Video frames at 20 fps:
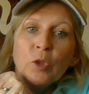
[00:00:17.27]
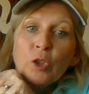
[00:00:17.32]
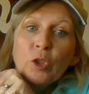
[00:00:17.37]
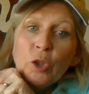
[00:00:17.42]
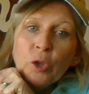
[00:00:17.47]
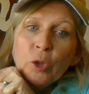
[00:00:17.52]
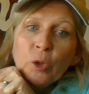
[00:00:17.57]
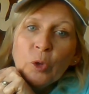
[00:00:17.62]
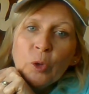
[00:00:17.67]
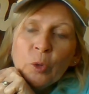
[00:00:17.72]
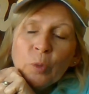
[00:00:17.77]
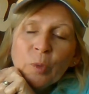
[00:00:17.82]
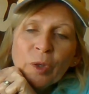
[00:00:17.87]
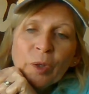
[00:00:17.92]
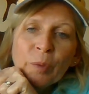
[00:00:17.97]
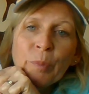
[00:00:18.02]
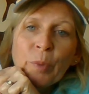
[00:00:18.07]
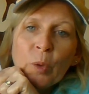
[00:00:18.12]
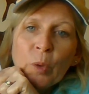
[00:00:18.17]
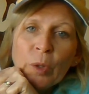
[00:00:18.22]
You
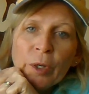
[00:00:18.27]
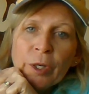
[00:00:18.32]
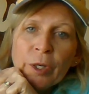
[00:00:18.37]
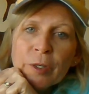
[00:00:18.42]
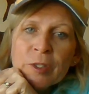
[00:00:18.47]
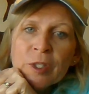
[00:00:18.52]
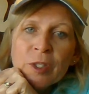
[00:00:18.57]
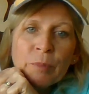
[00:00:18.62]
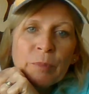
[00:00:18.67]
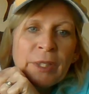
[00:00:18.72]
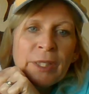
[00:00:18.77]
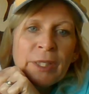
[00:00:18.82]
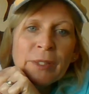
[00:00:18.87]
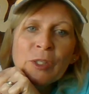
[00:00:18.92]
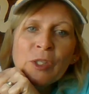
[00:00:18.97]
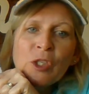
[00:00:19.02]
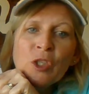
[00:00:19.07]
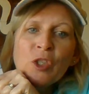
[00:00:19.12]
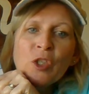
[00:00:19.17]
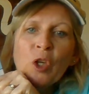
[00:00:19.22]
were born to be
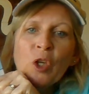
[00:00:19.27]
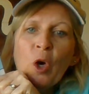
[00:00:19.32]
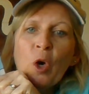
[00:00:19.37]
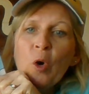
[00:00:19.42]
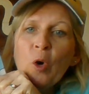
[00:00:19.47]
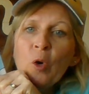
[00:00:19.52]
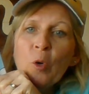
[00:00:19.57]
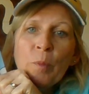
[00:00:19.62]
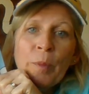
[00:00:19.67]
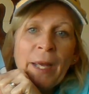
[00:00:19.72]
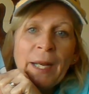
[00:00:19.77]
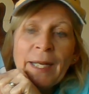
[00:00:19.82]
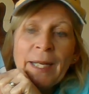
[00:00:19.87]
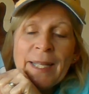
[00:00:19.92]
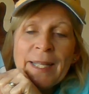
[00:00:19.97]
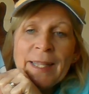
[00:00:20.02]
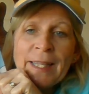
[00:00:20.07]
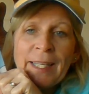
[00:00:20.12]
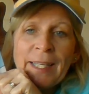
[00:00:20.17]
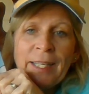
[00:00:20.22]
so
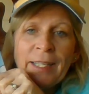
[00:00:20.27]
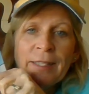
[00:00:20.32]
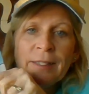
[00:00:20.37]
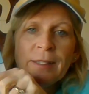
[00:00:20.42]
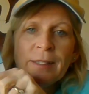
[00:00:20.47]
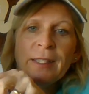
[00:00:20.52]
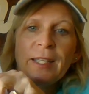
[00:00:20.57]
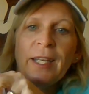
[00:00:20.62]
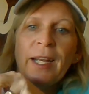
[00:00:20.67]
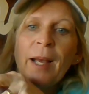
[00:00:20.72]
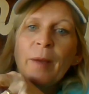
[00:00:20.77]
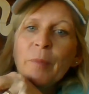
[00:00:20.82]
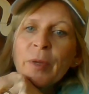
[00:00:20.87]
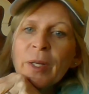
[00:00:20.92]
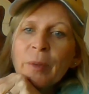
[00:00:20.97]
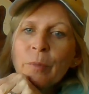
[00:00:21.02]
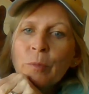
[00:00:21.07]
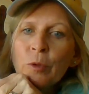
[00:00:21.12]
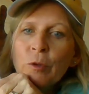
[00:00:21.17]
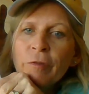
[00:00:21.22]
many things. And I'm
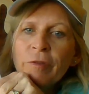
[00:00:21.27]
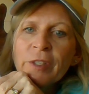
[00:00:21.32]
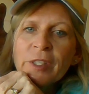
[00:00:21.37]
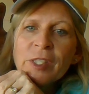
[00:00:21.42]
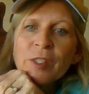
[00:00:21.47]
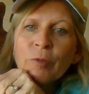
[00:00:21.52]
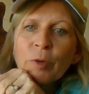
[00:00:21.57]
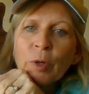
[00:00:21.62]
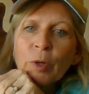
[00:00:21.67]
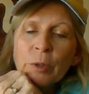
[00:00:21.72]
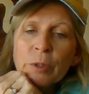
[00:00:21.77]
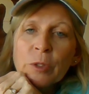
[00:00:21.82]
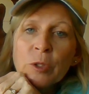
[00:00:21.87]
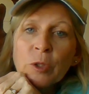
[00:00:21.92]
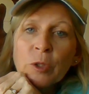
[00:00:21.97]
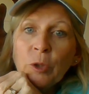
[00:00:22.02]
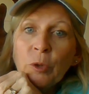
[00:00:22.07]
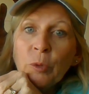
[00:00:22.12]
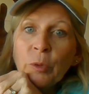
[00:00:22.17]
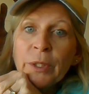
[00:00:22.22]
going to move this forward
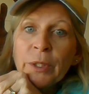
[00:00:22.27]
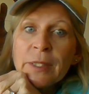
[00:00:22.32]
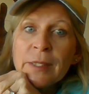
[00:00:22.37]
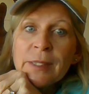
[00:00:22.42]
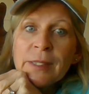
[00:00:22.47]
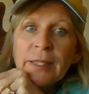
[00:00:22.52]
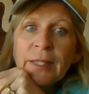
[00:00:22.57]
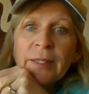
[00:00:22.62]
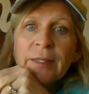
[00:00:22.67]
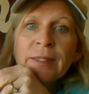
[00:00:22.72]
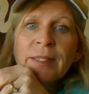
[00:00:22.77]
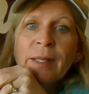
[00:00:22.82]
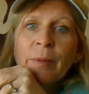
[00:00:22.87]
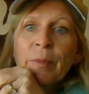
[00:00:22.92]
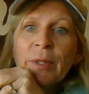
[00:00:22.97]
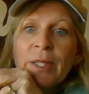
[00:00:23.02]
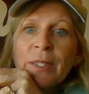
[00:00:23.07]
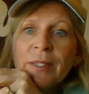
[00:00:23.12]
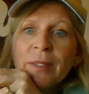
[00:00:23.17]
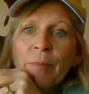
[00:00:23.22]
so you can see
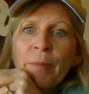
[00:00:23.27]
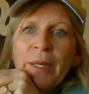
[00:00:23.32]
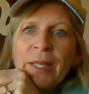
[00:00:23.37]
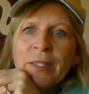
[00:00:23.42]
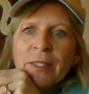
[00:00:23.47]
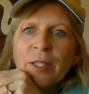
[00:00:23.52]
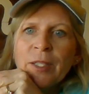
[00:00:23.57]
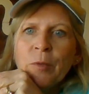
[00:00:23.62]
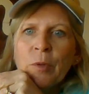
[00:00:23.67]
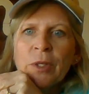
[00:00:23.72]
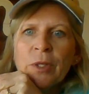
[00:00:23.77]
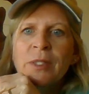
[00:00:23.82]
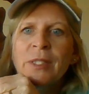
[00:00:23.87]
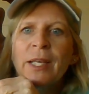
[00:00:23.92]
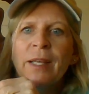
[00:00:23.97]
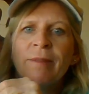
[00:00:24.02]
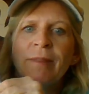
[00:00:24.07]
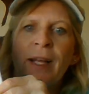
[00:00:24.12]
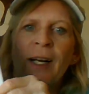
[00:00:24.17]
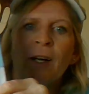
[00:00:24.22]
some of these amazing words,
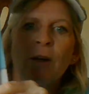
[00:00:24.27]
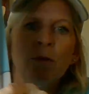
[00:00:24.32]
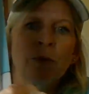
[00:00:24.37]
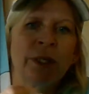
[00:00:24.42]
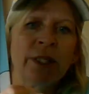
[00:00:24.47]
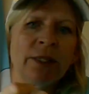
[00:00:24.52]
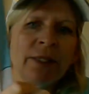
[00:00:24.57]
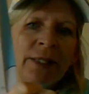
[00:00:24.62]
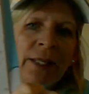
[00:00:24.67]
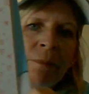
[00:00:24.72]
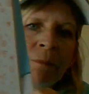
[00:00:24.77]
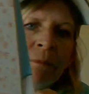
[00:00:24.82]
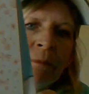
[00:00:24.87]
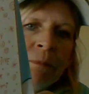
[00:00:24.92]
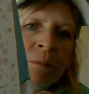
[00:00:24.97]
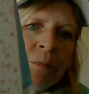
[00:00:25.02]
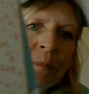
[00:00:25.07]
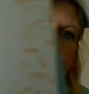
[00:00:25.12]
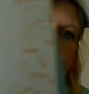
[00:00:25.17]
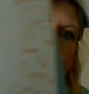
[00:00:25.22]
and then I'll read some.